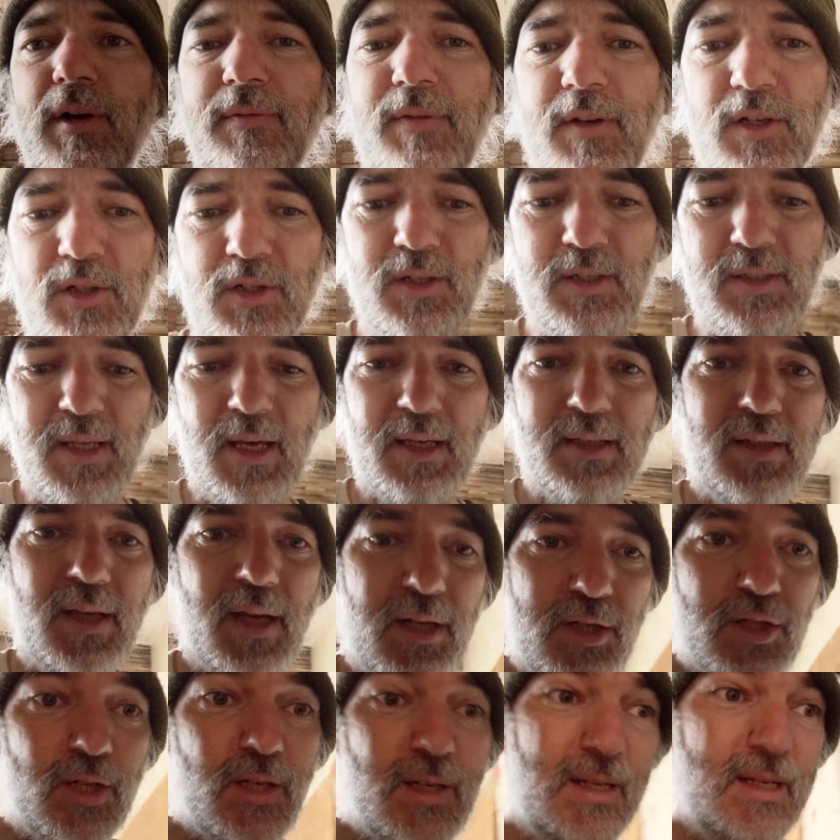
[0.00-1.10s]
he finishes that
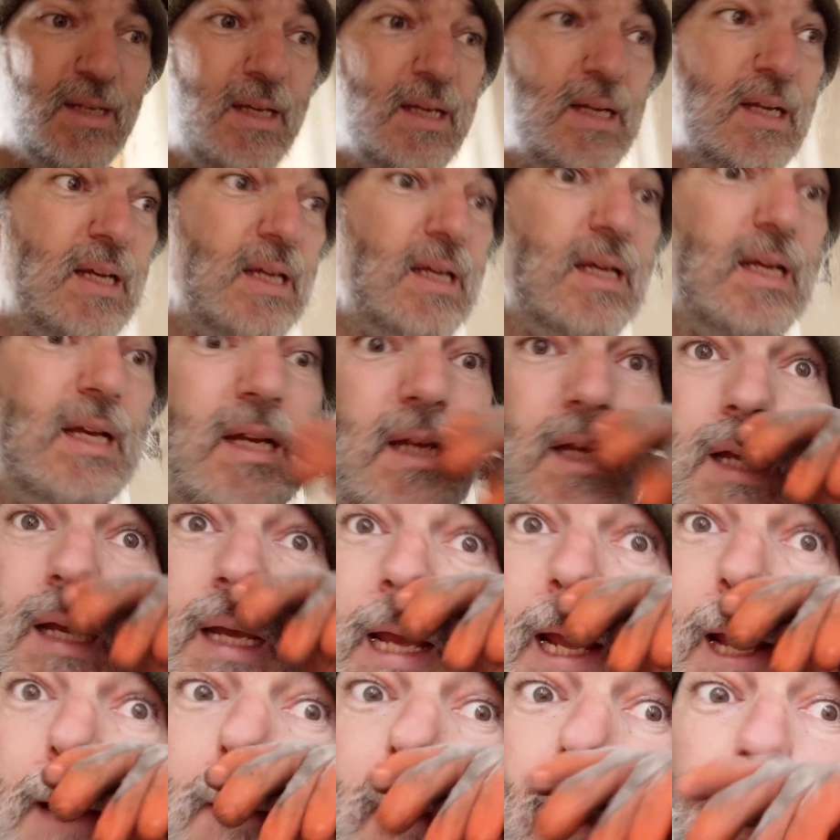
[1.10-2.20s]
section.
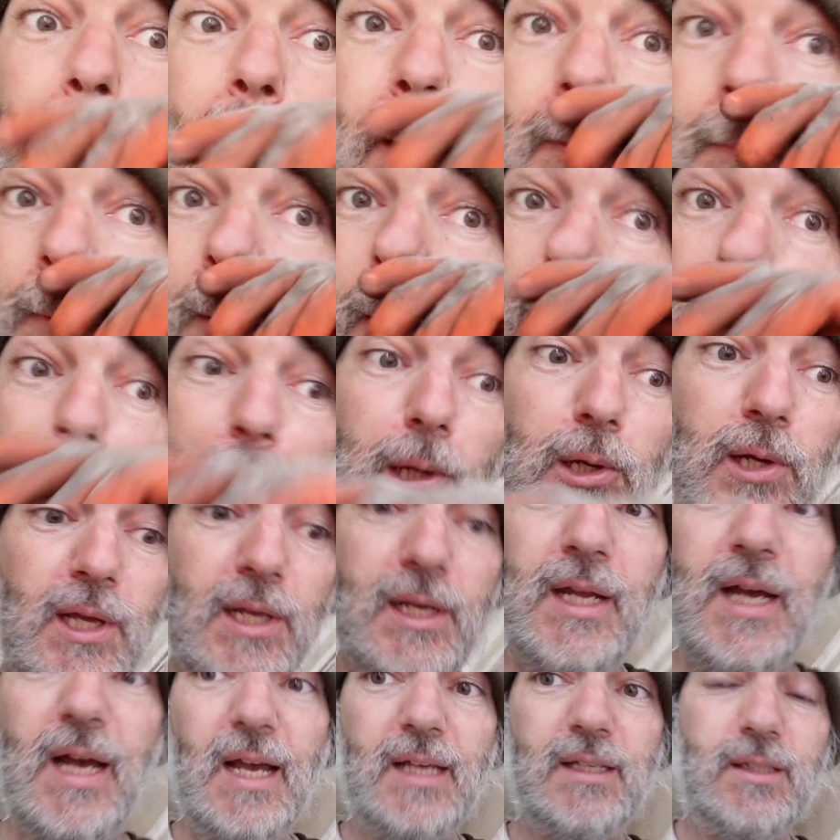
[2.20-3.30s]
And then we'll be looking
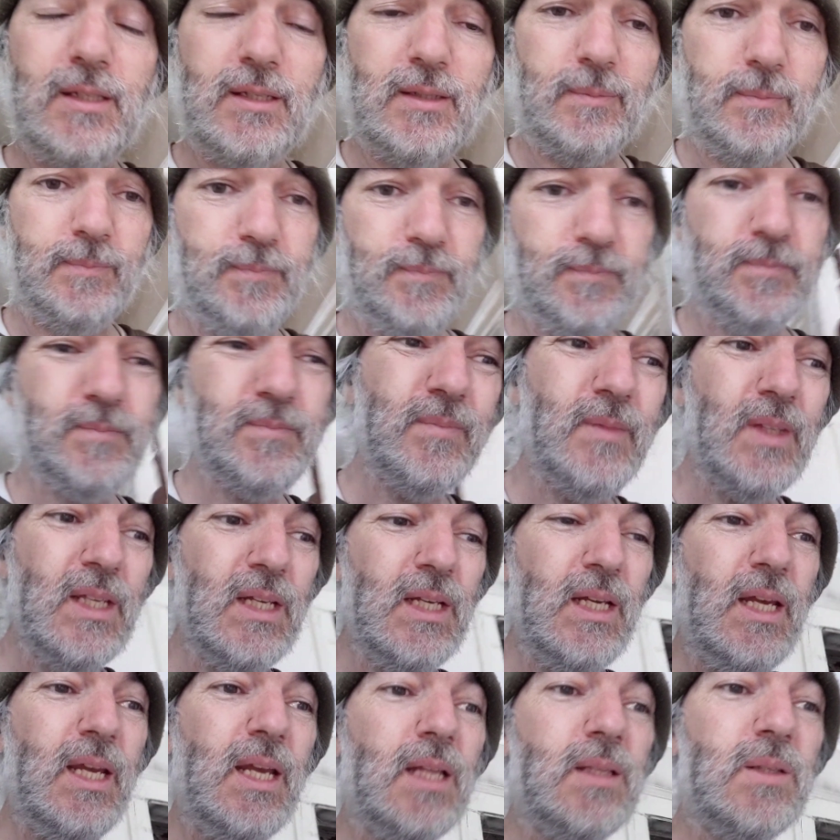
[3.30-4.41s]
nice.
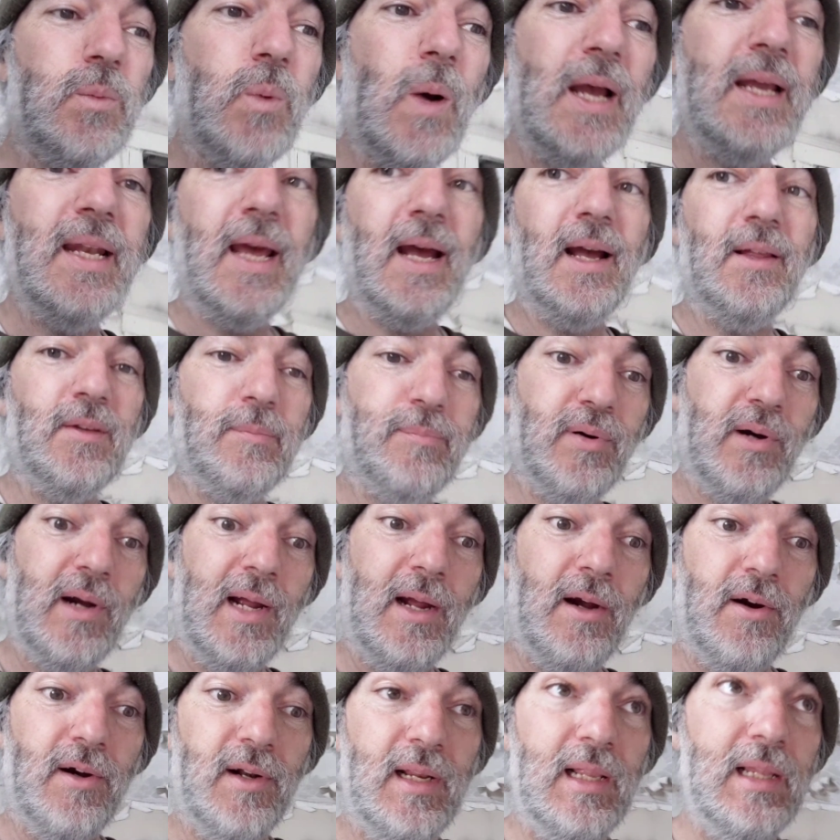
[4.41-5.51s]
It's way down the
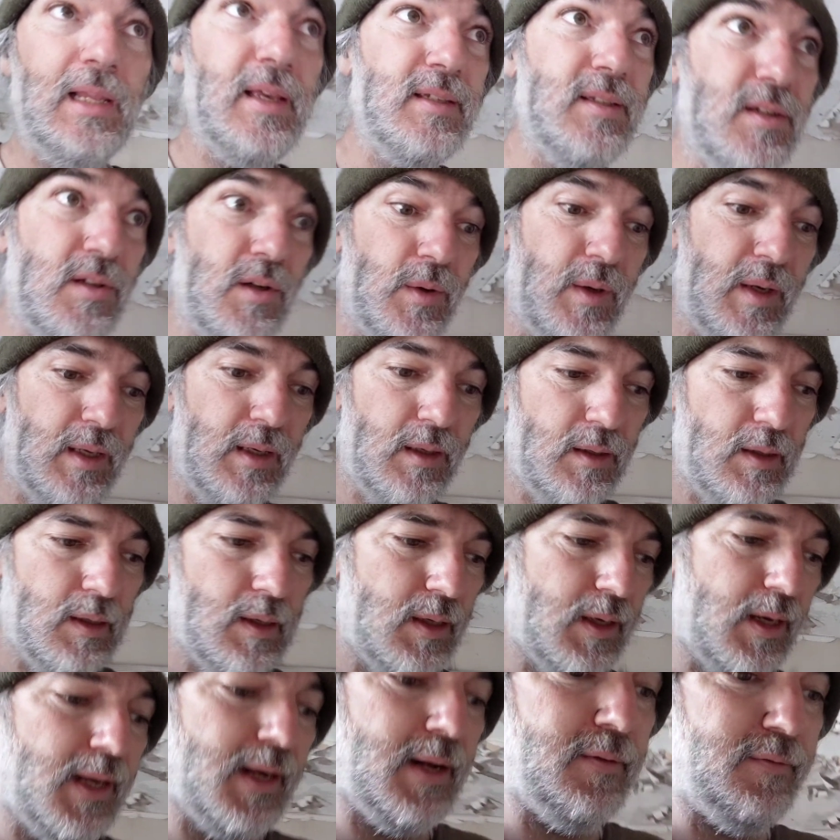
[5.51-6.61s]
priority list doing
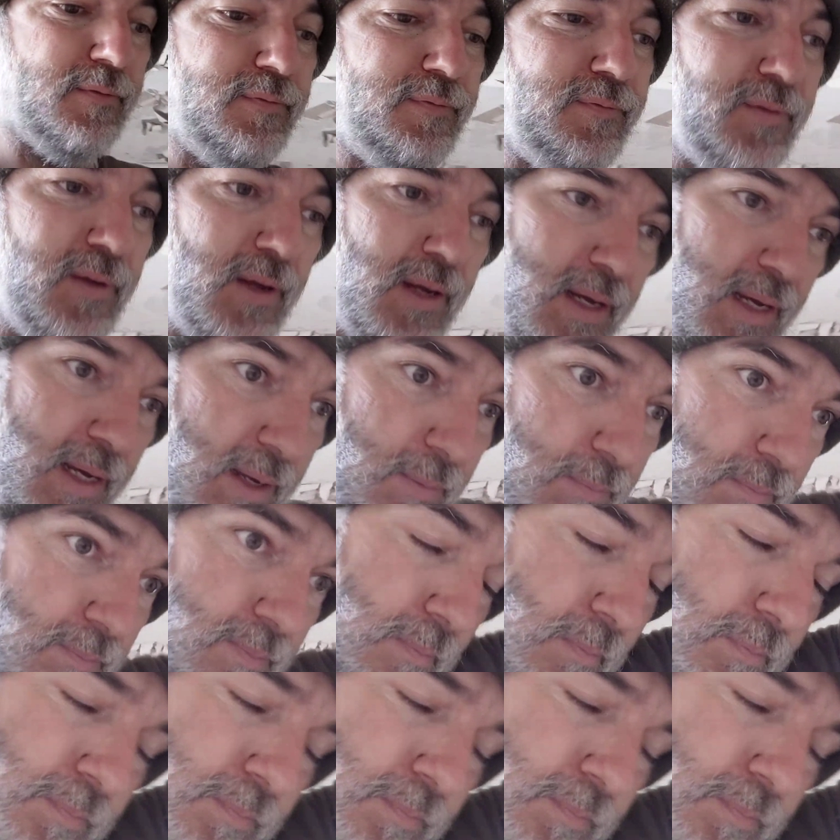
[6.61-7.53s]
kind of